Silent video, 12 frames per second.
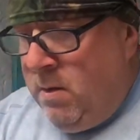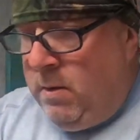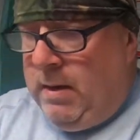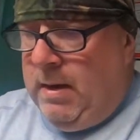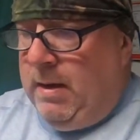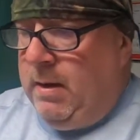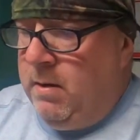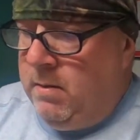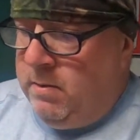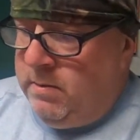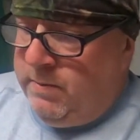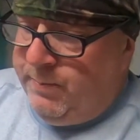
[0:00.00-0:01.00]
Okay,
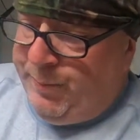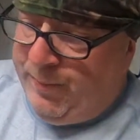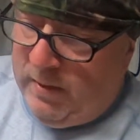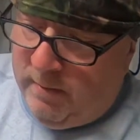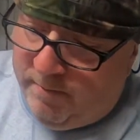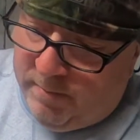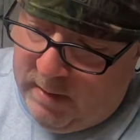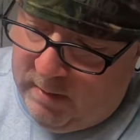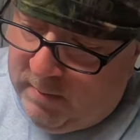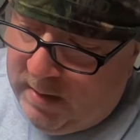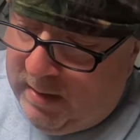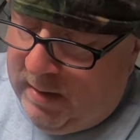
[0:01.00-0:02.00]

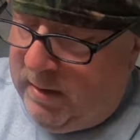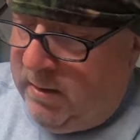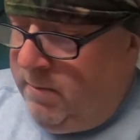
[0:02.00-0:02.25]
bang bang.